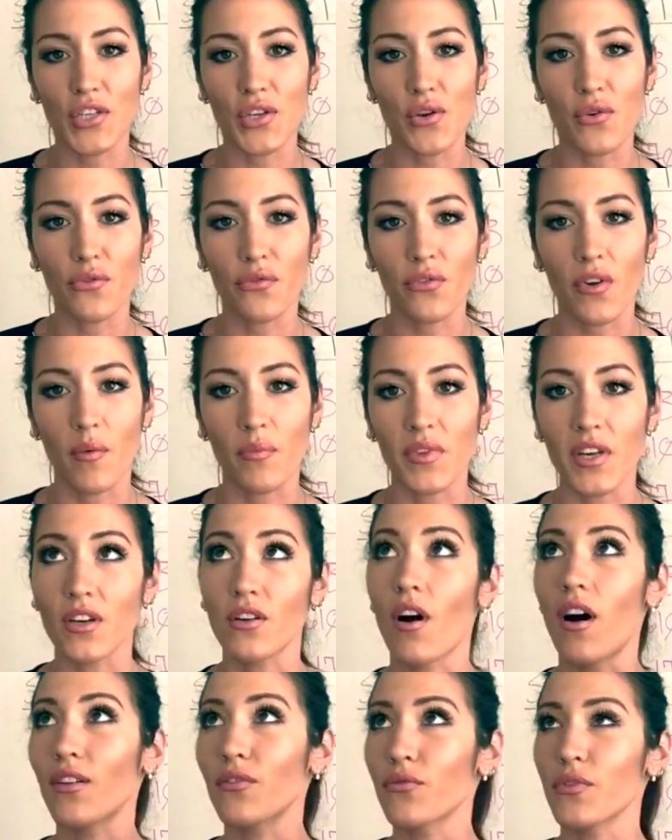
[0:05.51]
to you from the
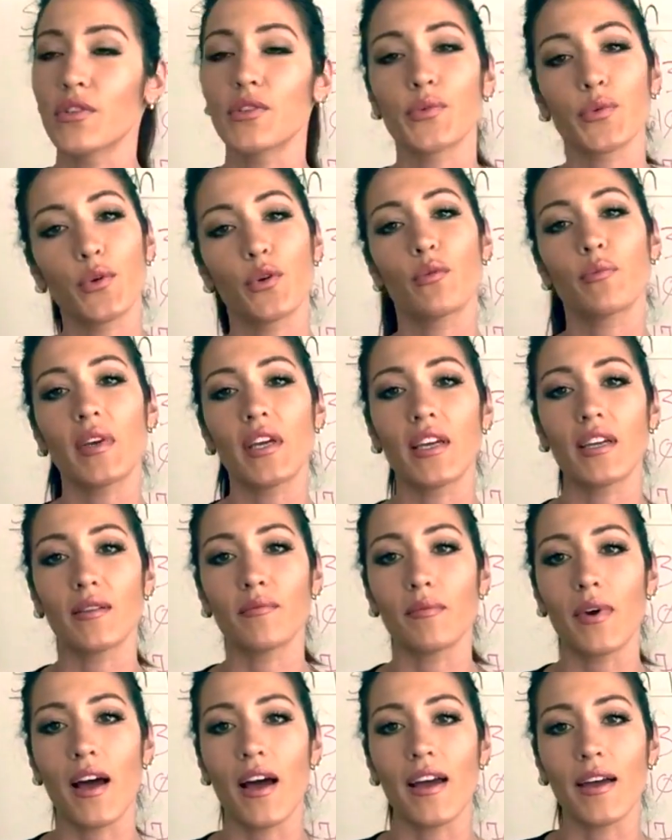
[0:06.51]
conference room
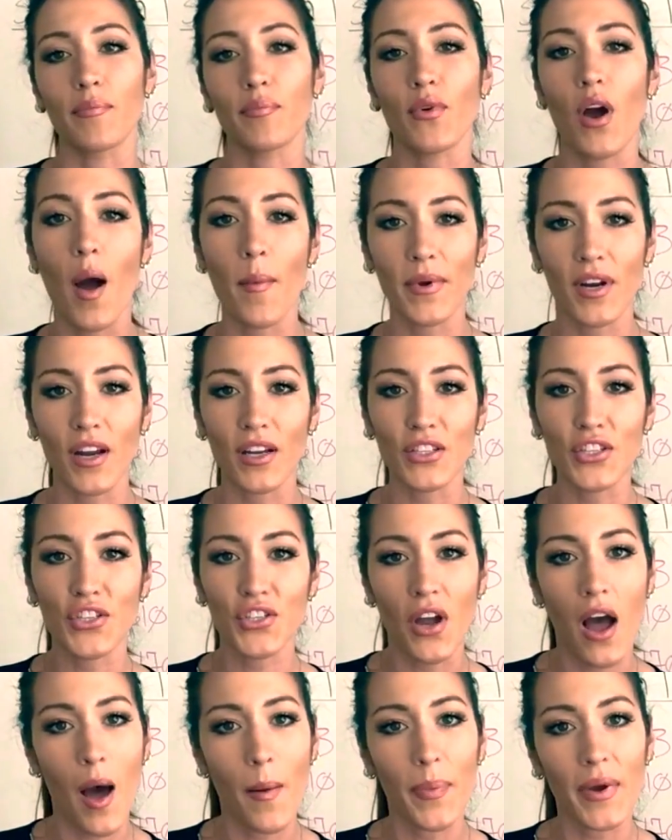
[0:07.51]
in my promenade
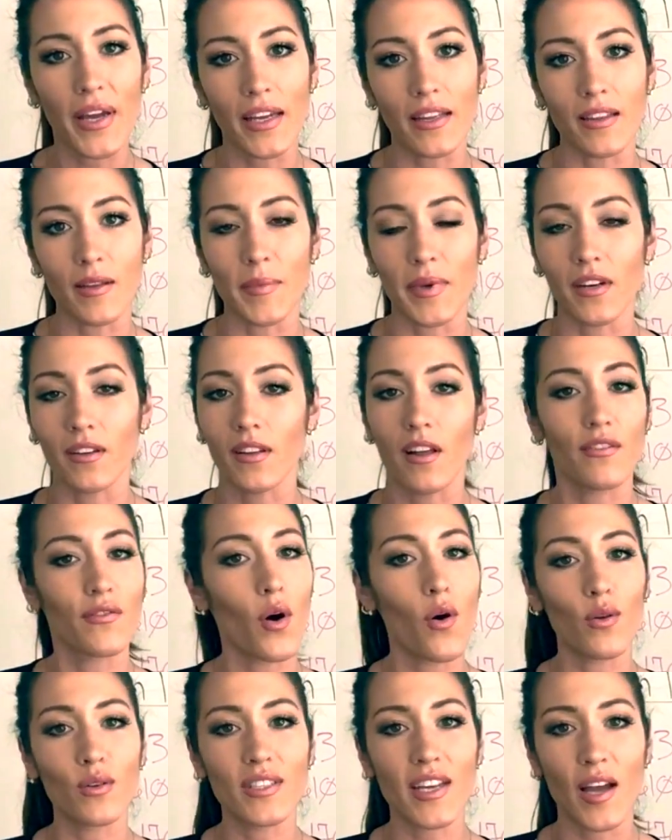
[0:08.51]
shop in the middle
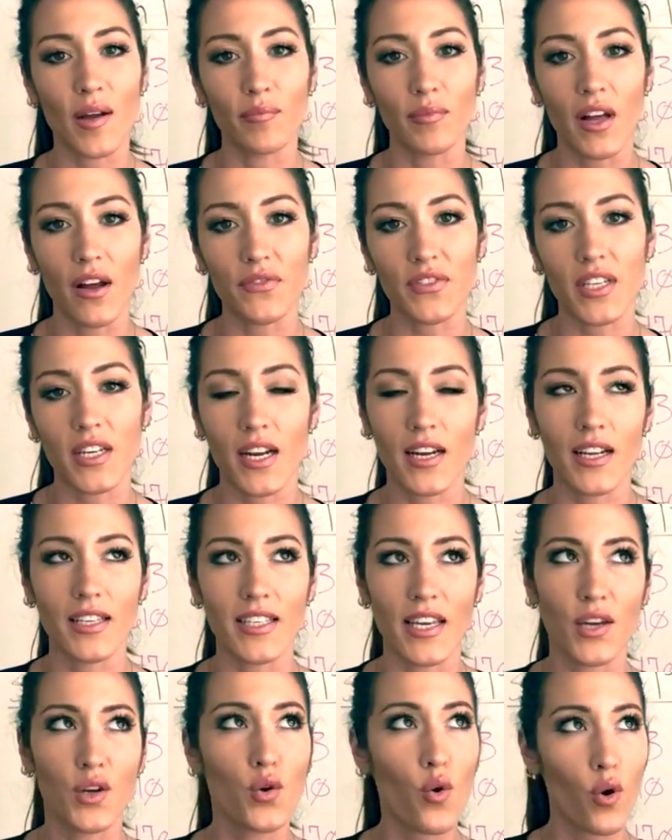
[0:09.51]
of Old Town Bluffton. It is
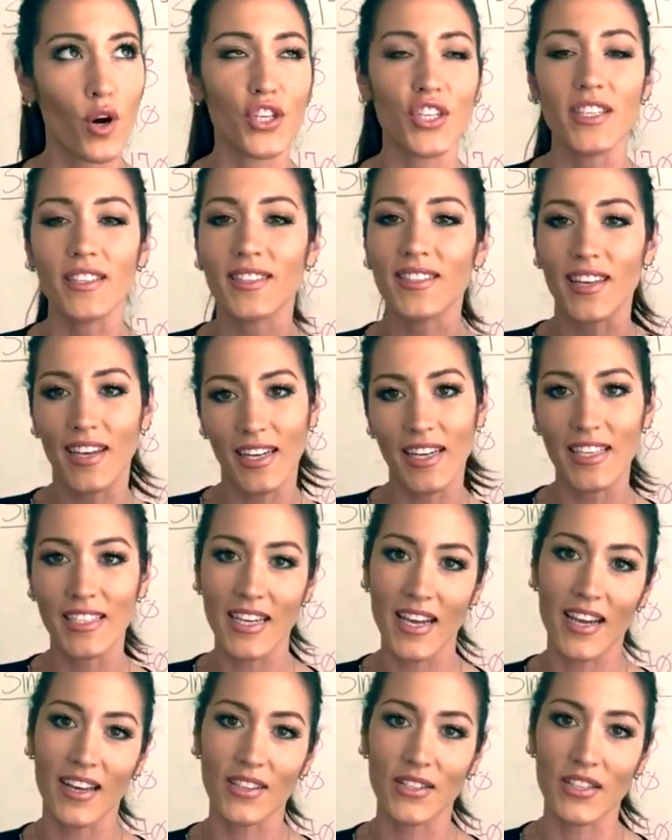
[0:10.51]
a gorgeous sunny
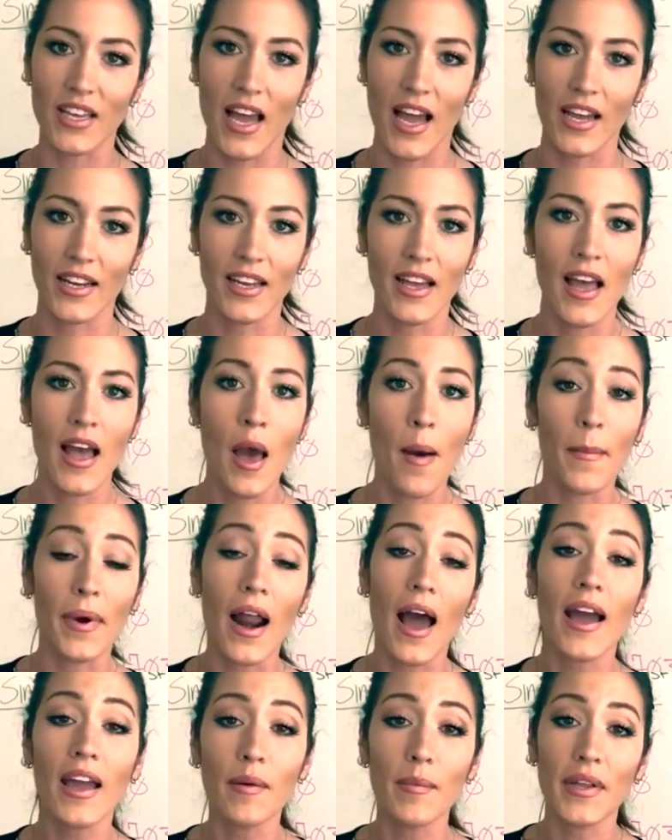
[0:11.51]
day outside, but
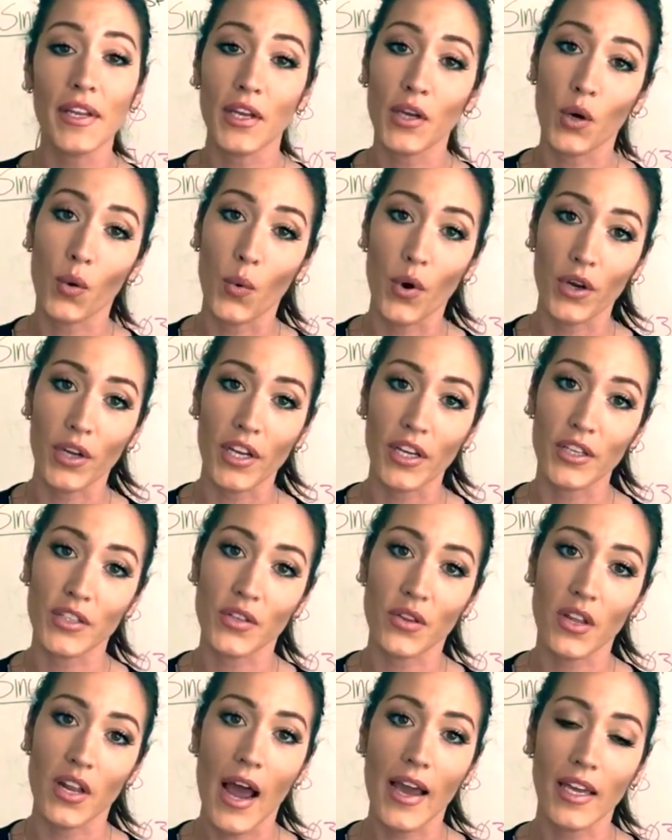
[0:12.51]
I am here working
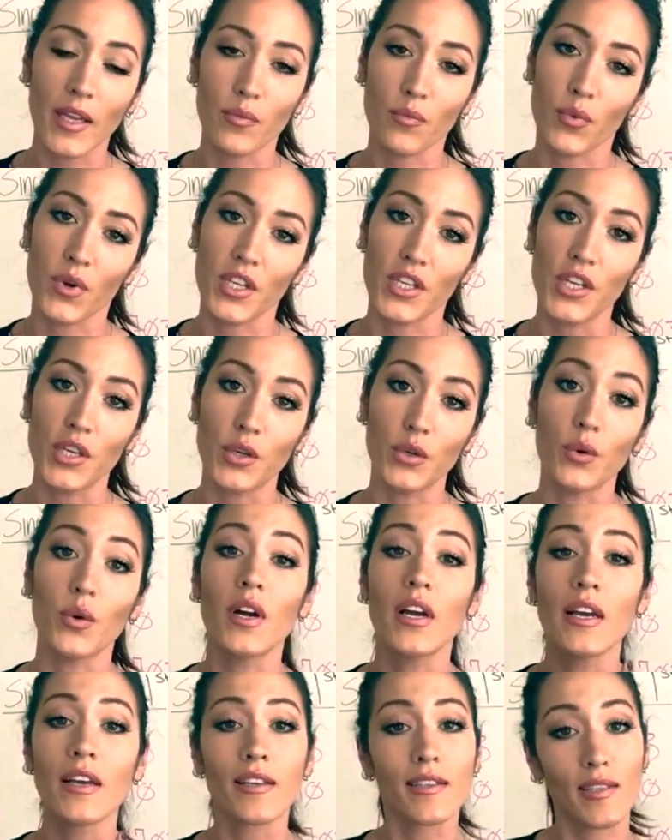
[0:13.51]
so that I can bring you
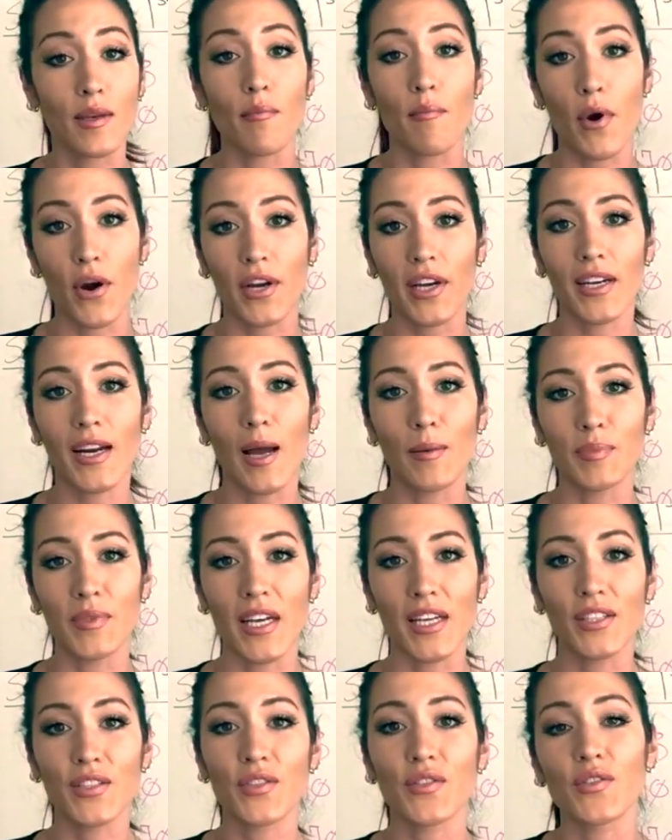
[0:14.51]
some market
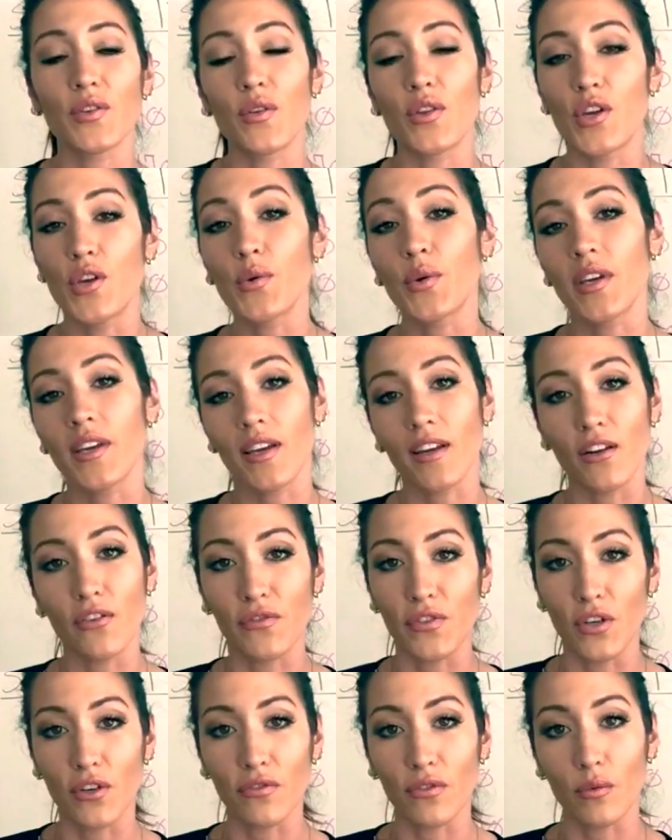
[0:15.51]
updates so that you can get a
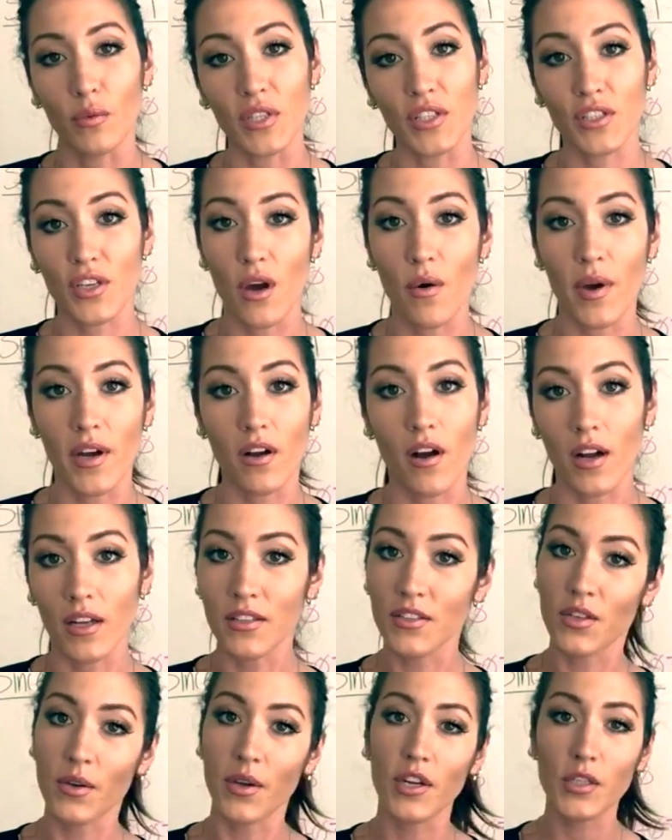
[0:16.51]
feel for what's going
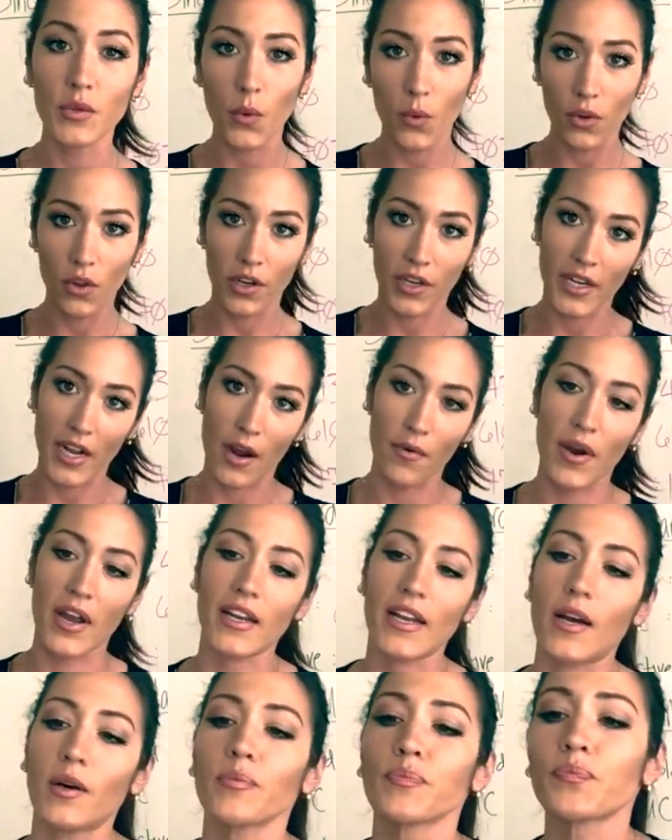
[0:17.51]
on. So here's what we're looking at
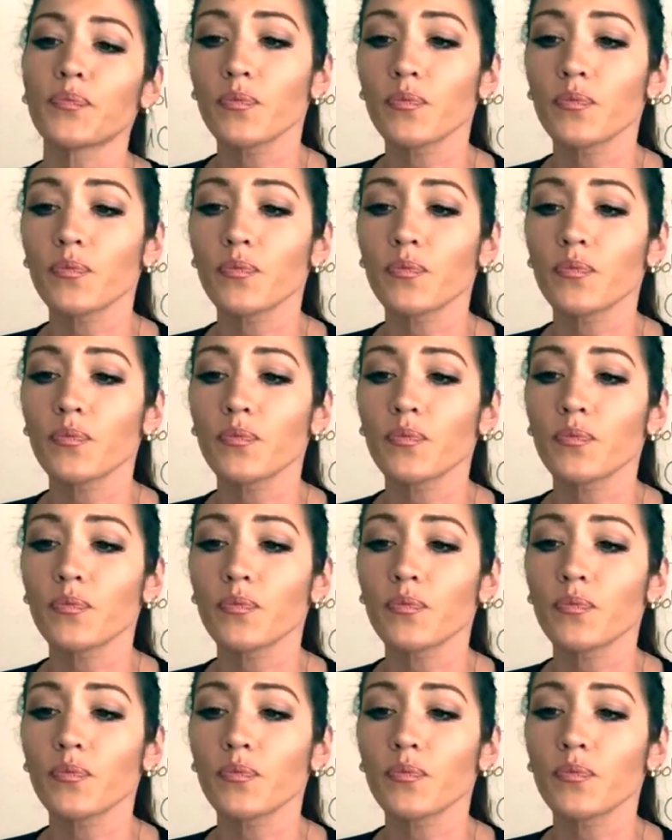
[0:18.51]
right now.